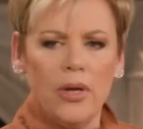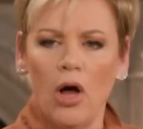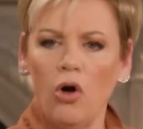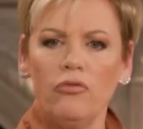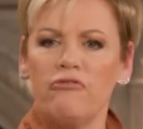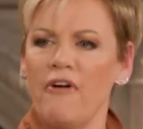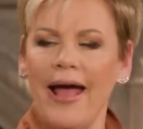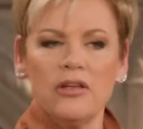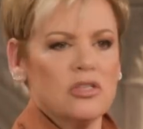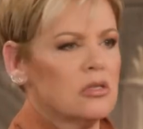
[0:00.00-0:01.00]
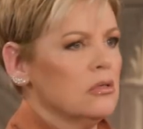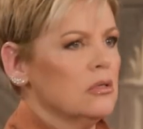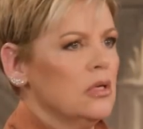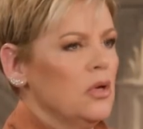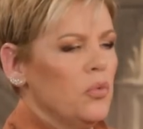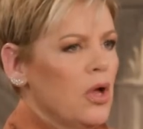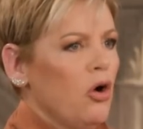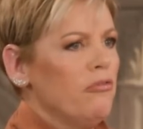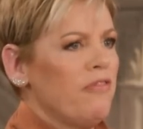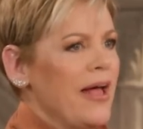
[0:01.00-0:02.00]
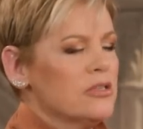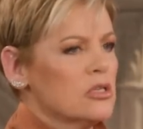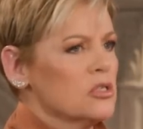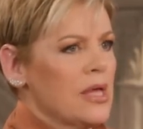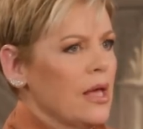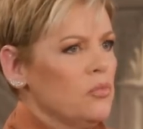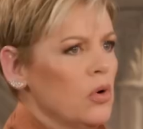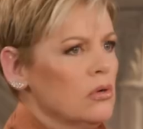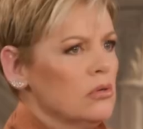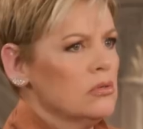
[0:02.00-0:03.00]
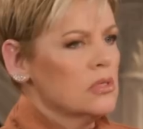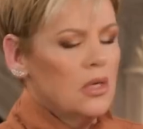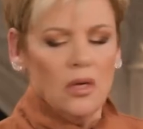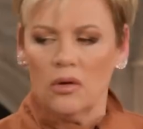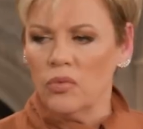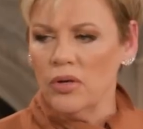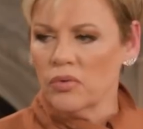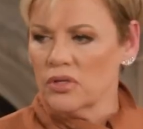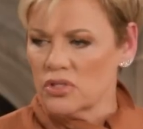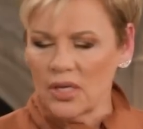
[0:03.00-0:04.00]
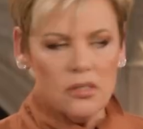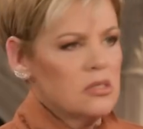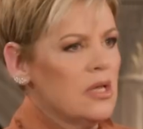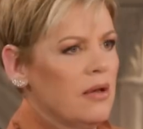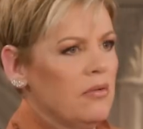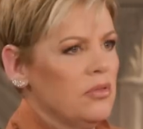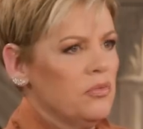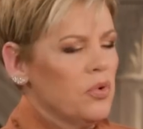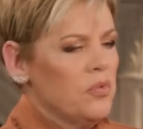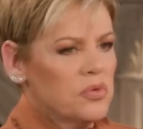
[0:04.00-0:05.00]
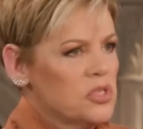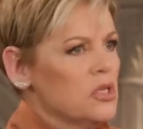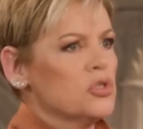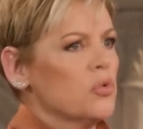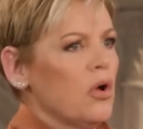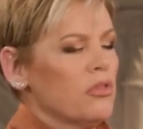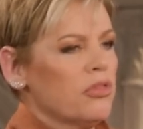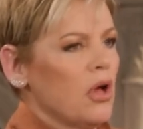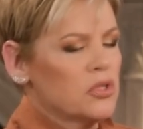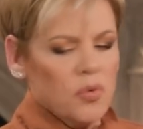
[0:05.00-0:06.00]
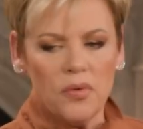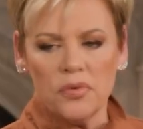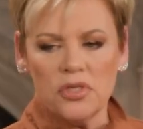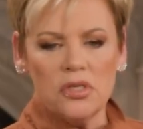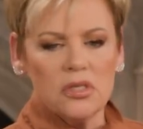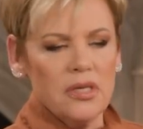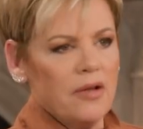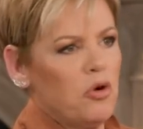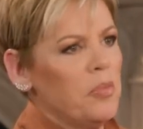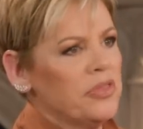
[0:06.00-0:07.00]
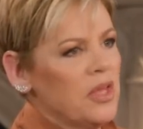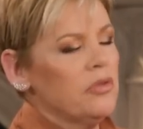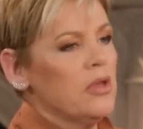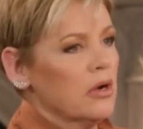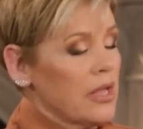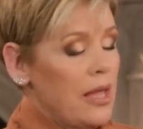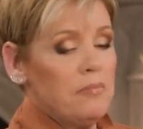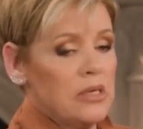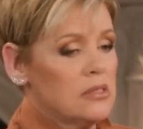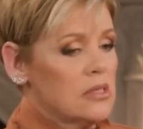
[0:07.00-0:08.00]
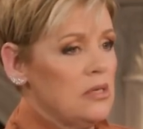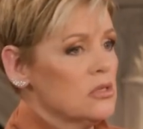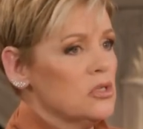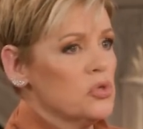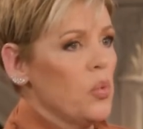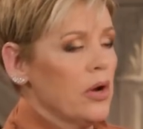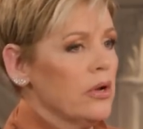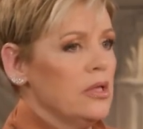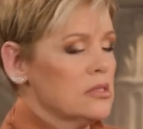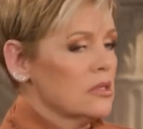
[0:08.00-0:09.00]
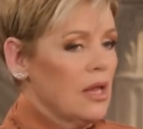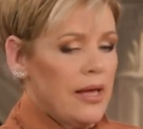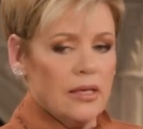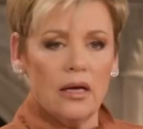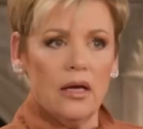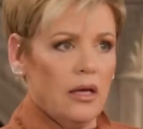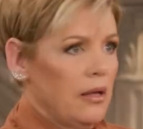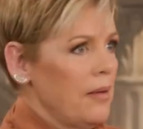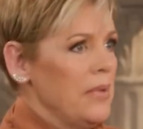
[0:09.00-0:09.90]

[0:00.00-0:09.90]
We hold fast to sound words. We resist wrong thoughts. We resist the devil. But then there can be seasons where it's like, a